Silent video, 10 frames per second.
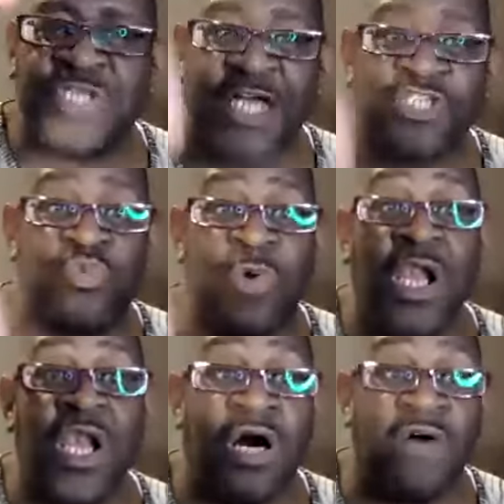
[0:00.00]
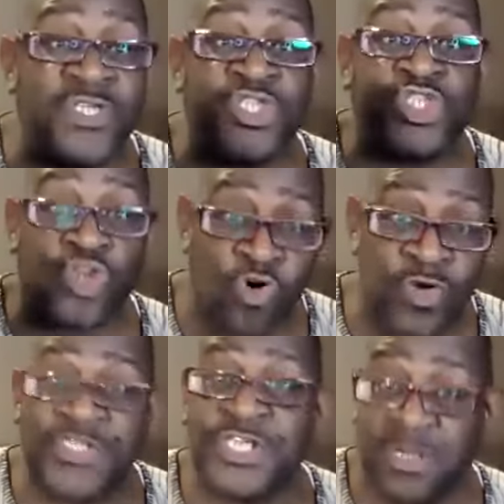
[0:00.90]
because that's where love is
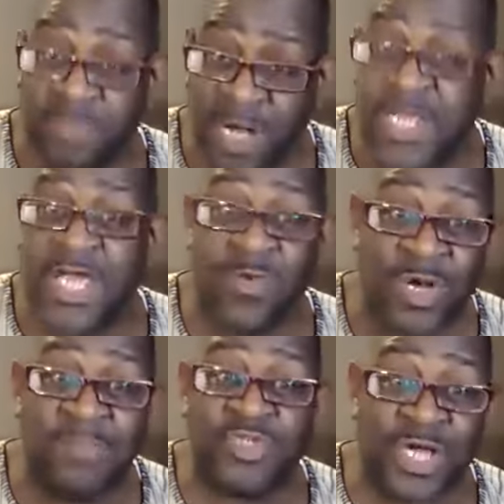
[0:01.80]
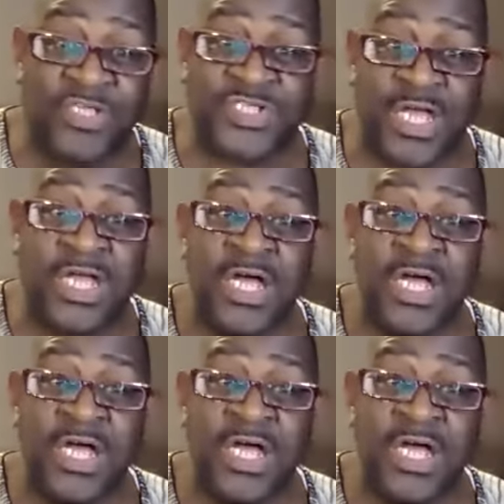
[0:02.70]
shown. Is anybody hear what I'm trying to say?